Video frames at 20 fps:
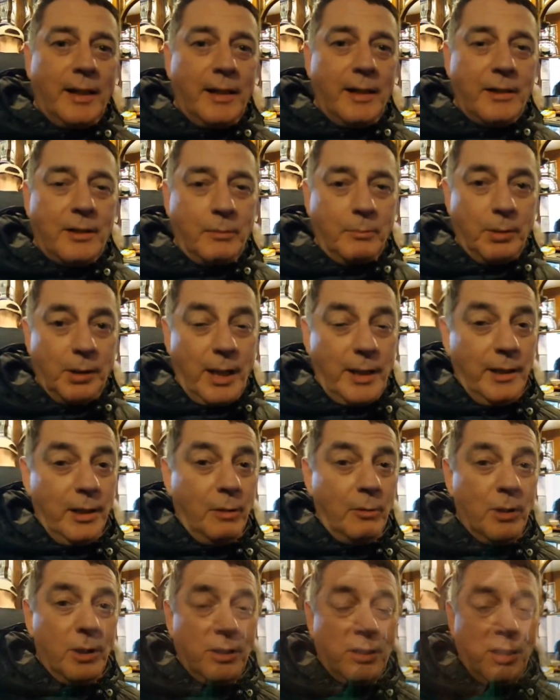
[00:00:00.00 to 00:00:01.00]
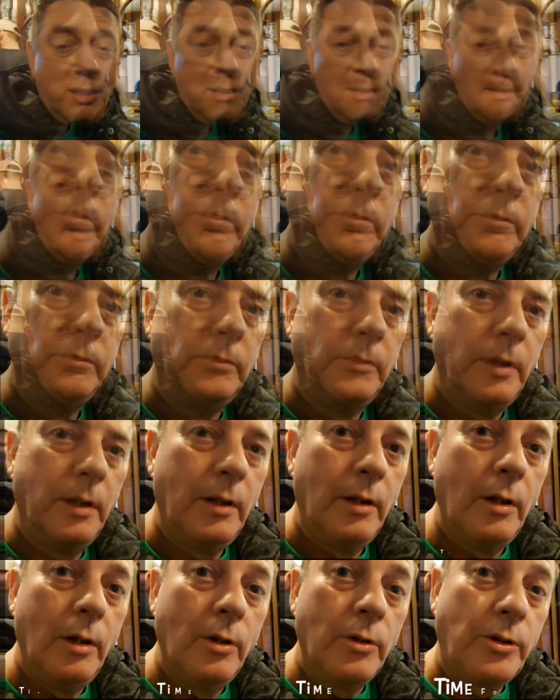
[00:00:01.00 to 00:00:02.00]
and we'll let you know what it's like.
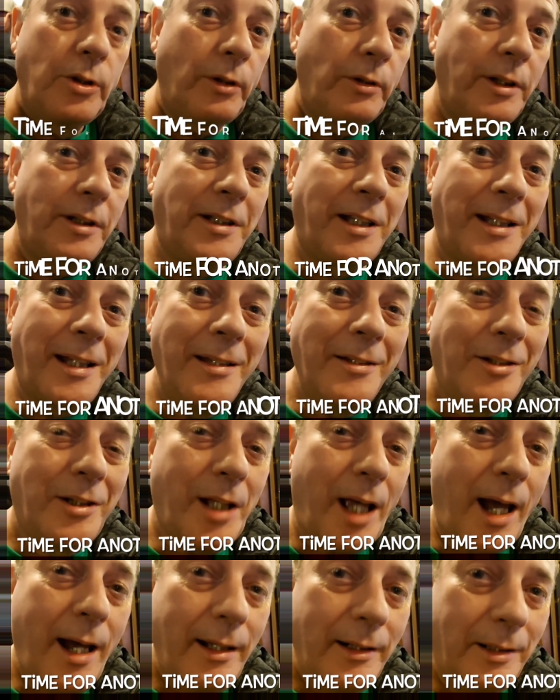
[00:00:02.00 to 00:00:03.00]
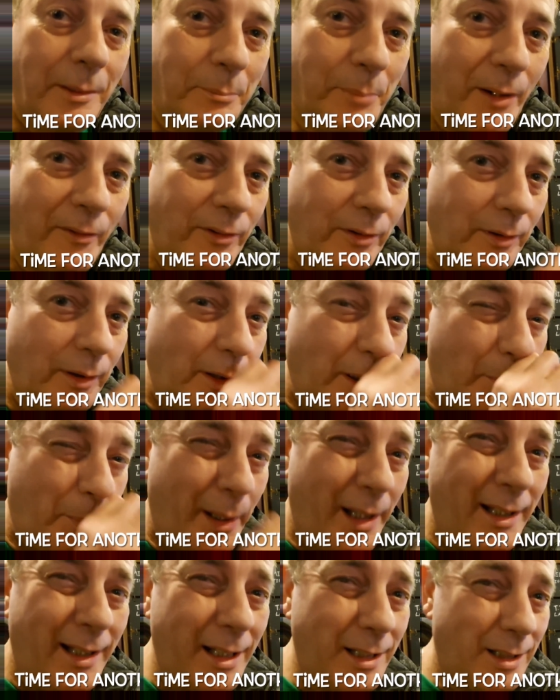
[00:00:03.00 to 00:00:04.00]
So this is inside Peveril of the Peak.